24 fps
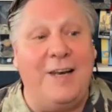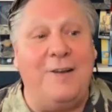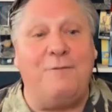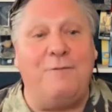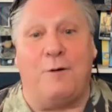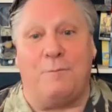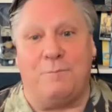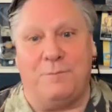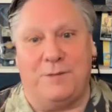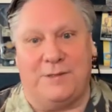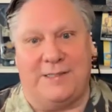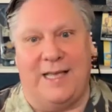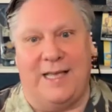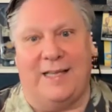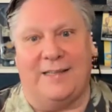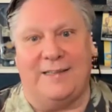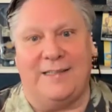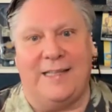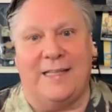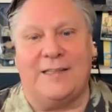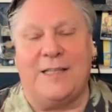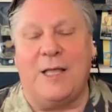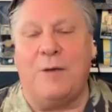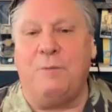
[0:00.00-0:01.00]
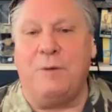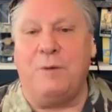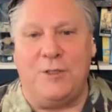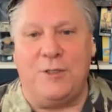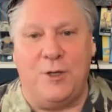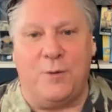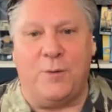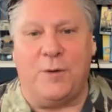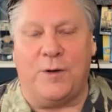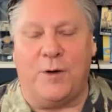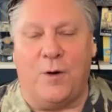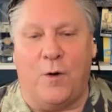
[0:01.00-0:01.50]
them said that they would
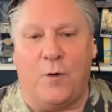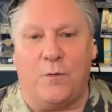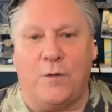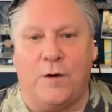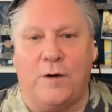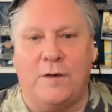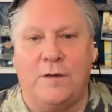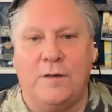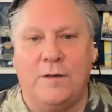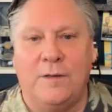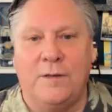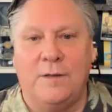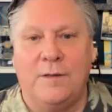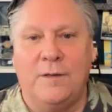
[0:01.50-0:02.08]
do it over.